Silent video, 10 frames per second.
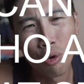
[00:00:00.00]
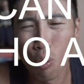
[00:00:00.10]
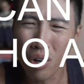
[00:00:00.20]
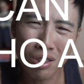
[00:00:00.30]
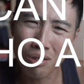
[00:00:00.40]

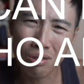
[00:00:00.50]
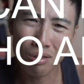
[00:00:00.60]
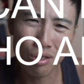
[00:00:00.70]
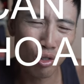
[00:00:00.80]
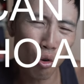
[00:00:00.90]
What
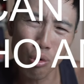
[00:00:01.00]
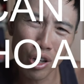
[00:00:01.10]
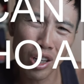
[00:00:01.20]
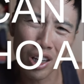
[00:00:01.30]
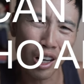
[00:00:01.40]

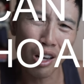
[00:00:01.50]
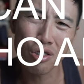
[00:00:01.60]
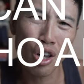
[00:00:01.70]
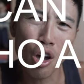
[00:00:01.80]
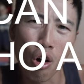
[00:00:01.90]
story can I
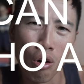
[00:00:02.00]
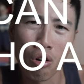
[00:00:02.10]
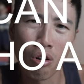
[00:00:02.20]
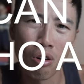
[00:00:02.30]
tell?